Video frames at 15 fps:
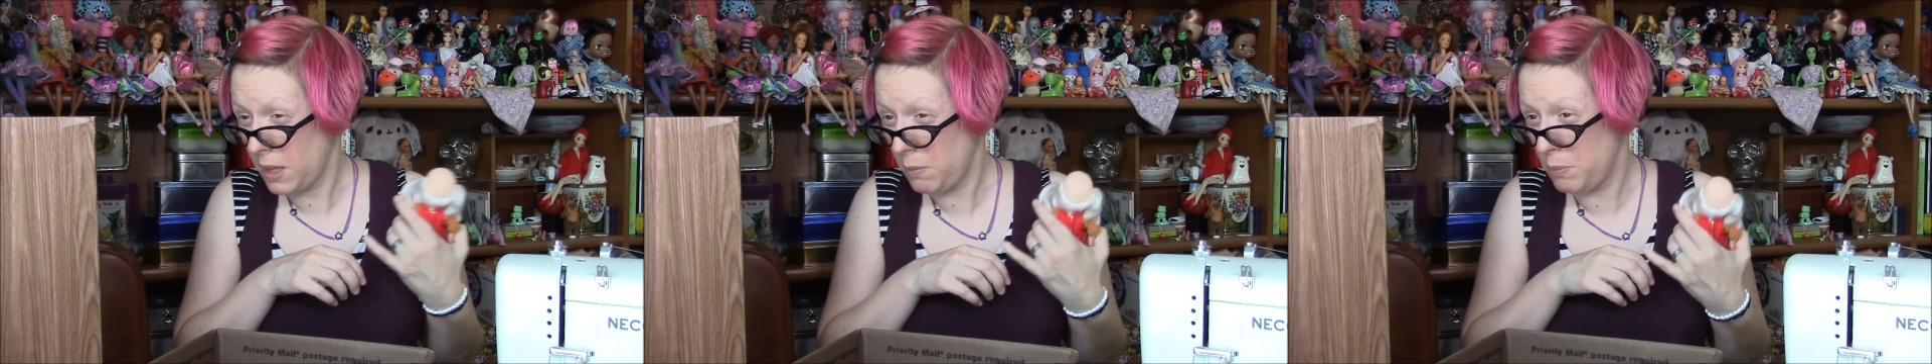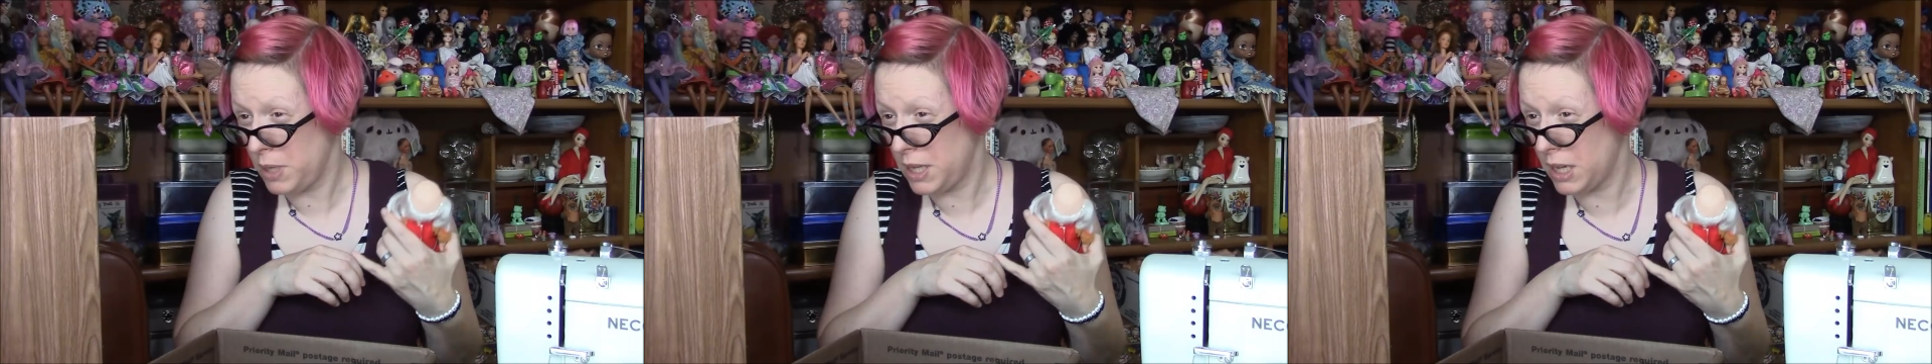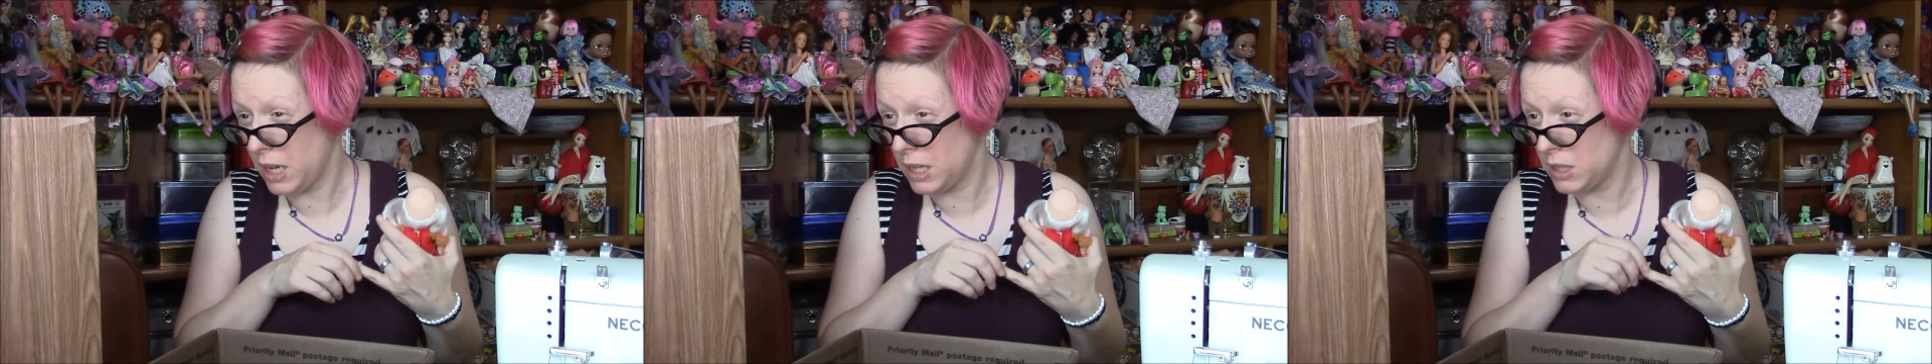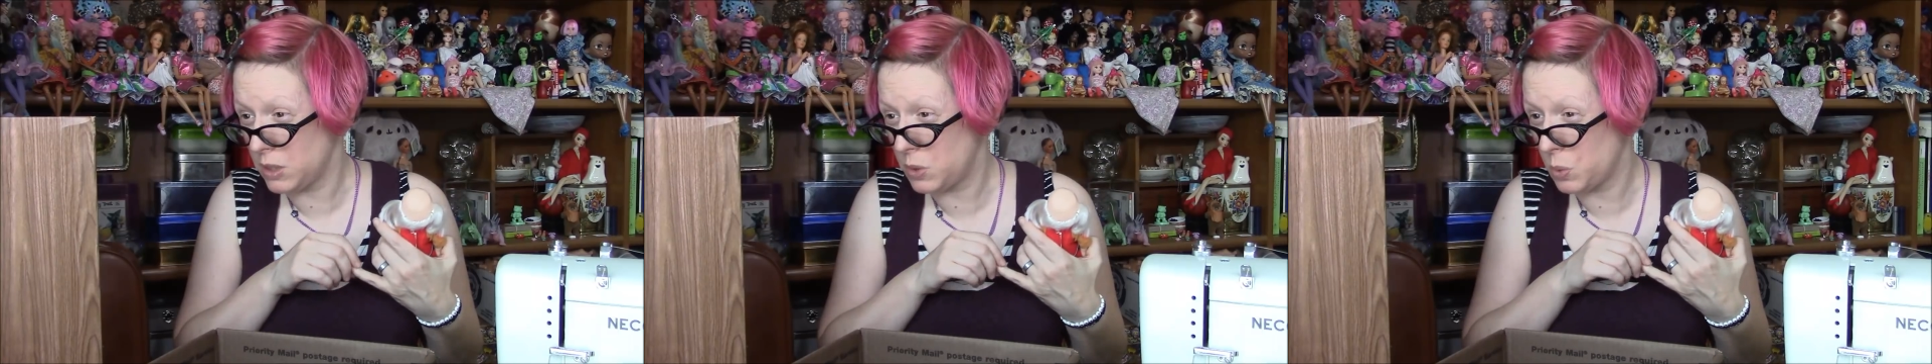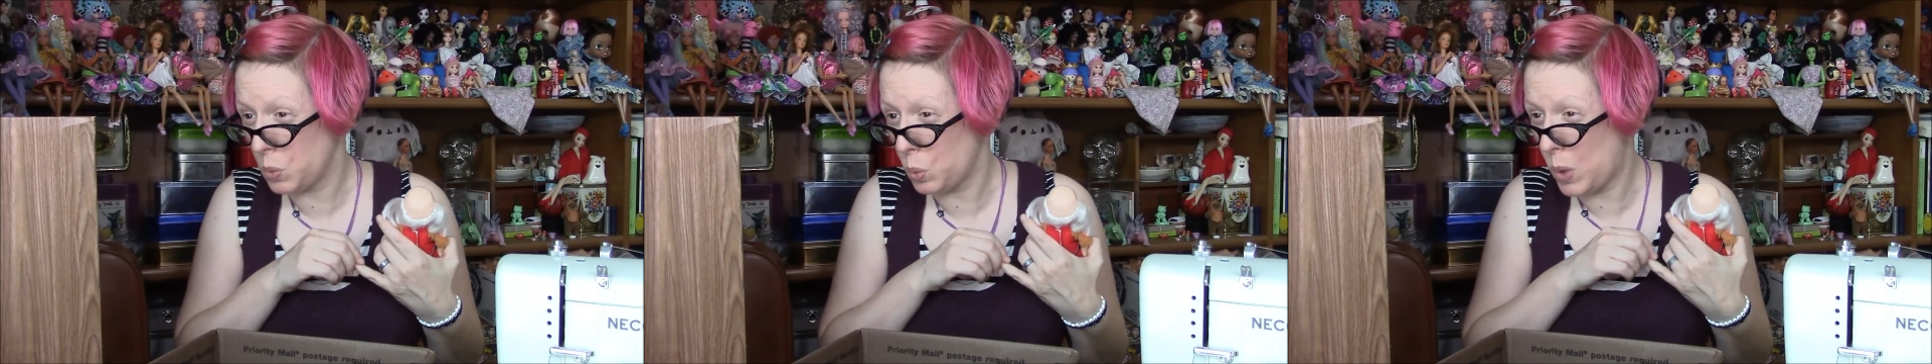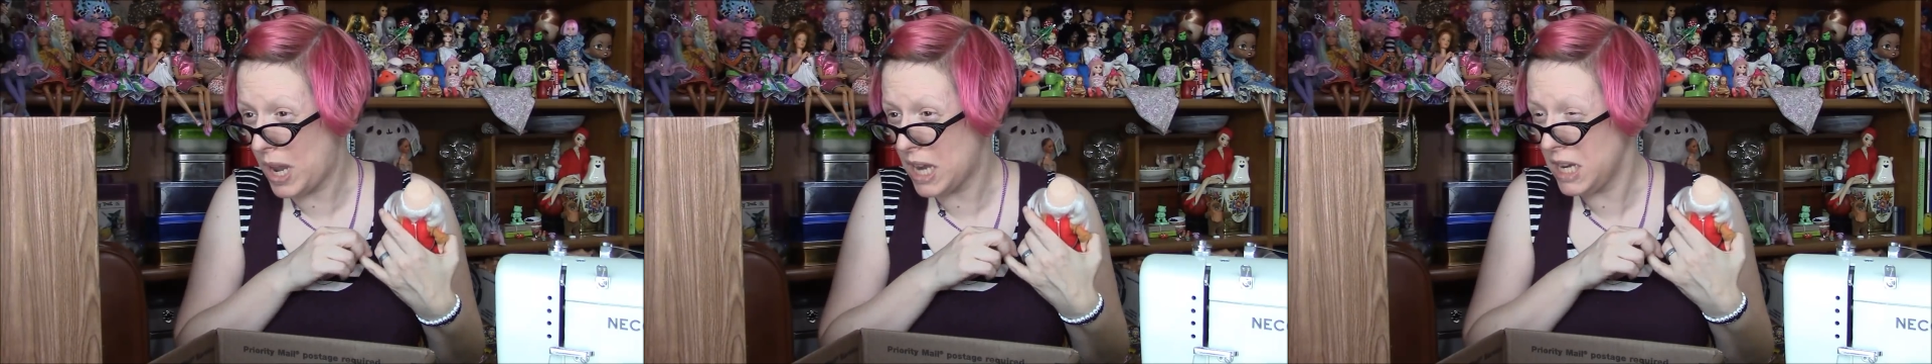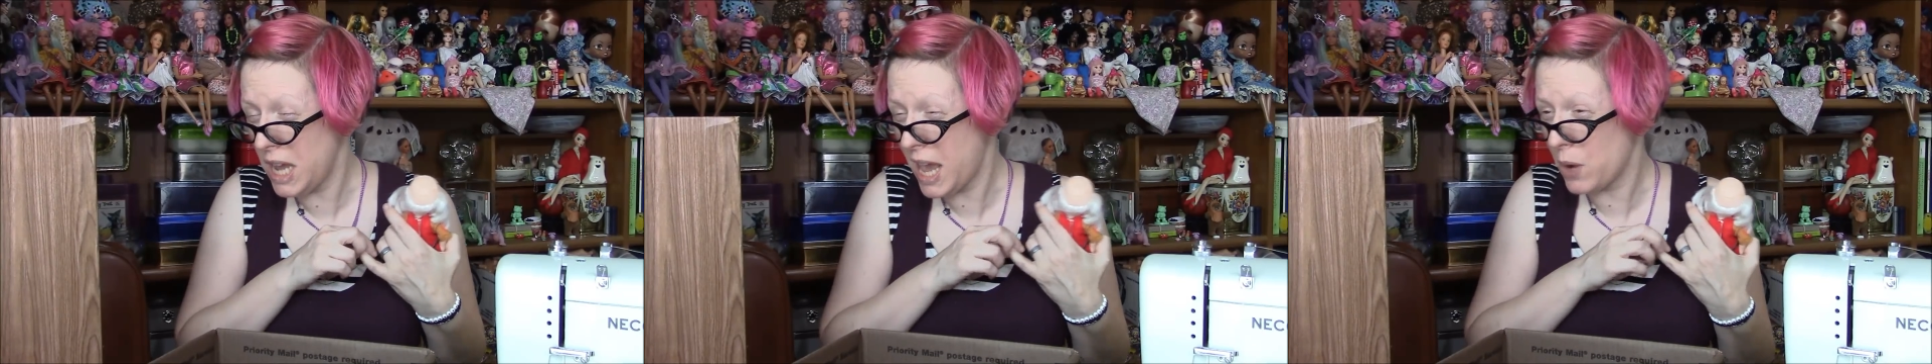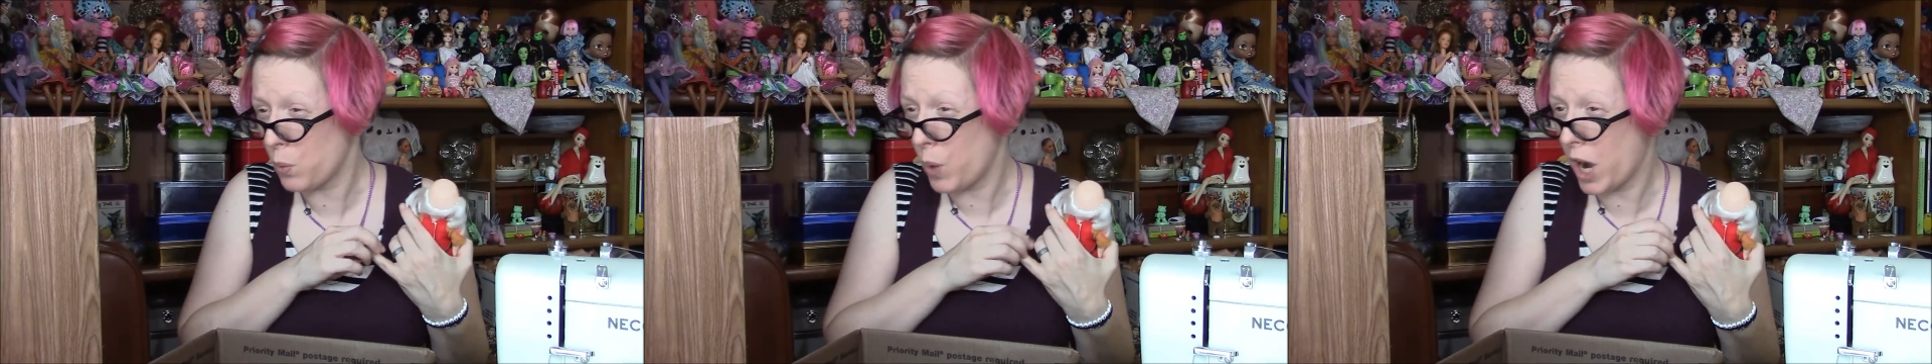because when
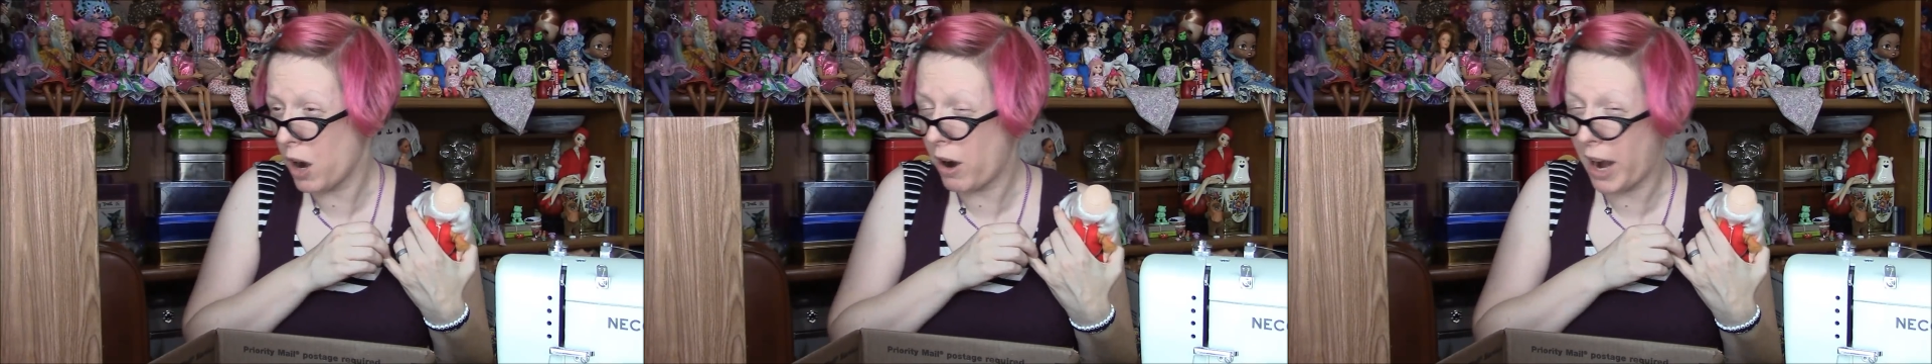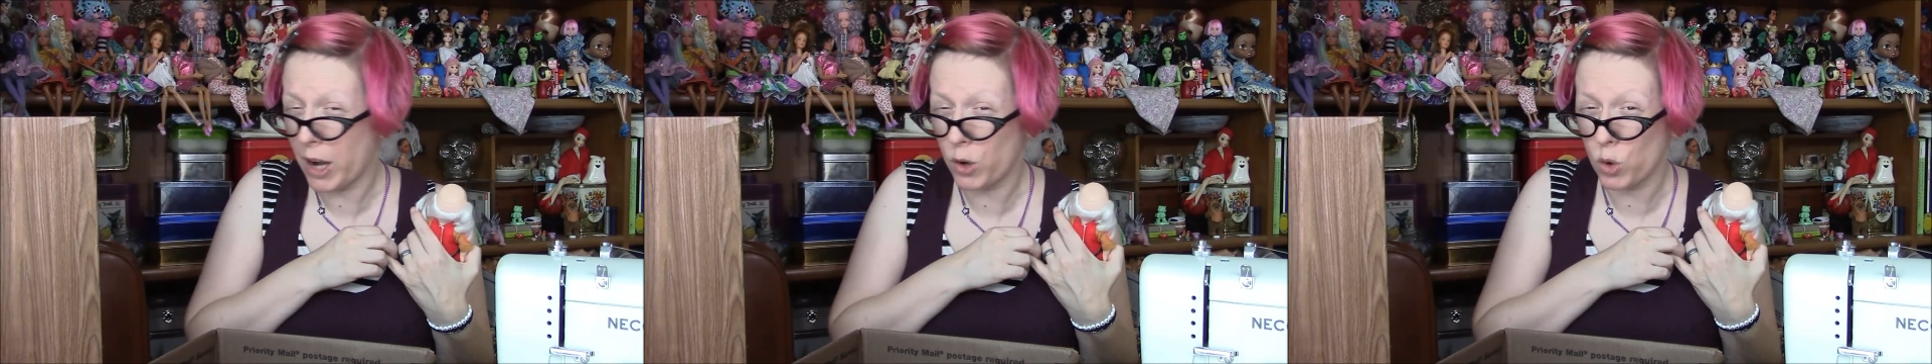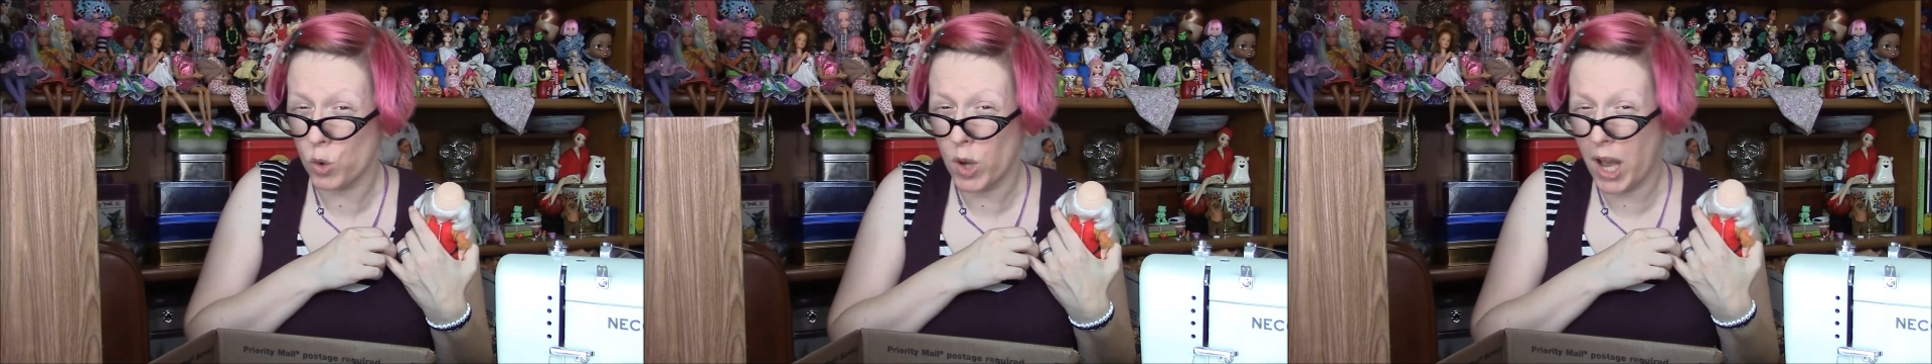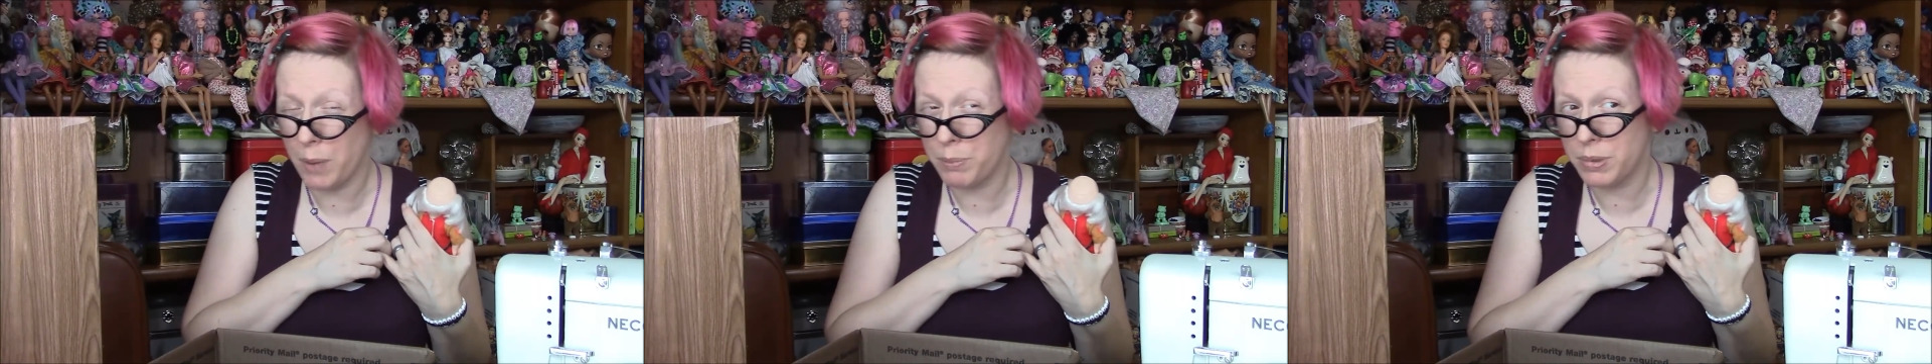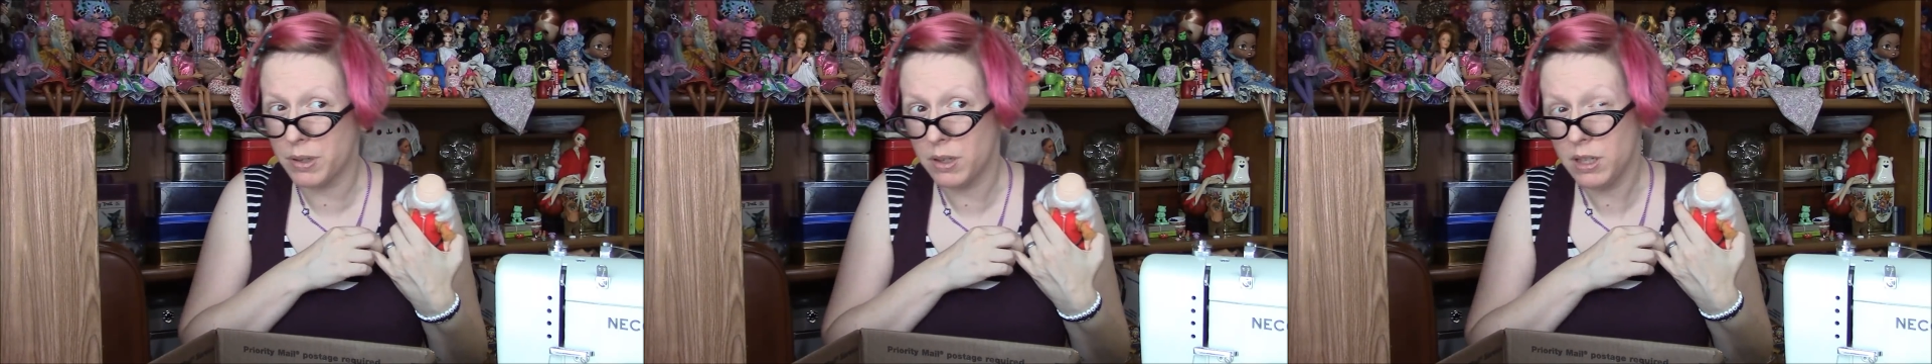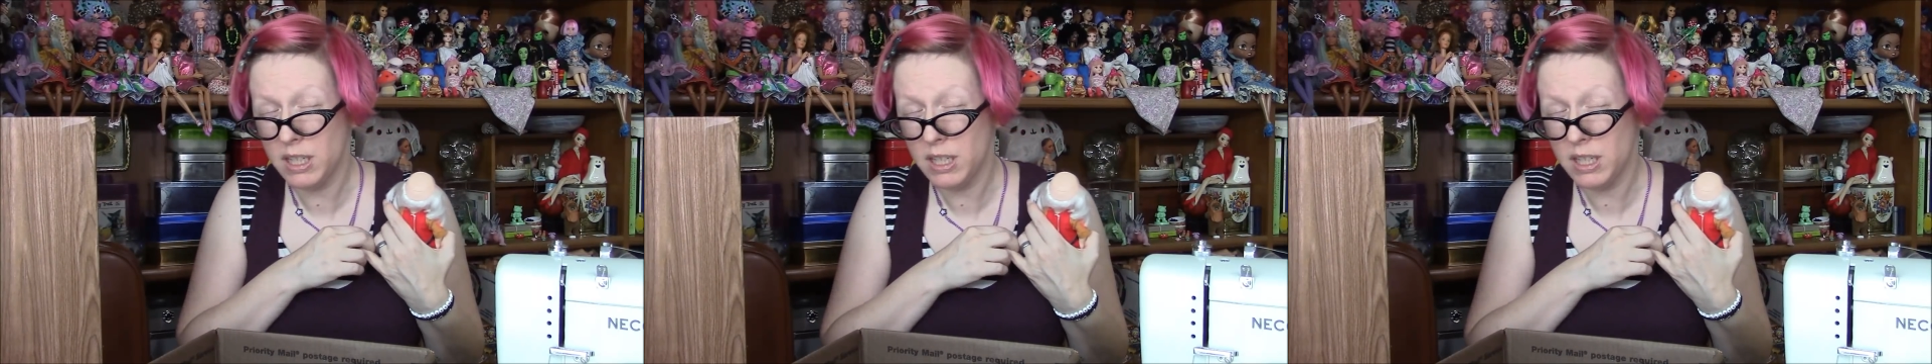and where I grew up,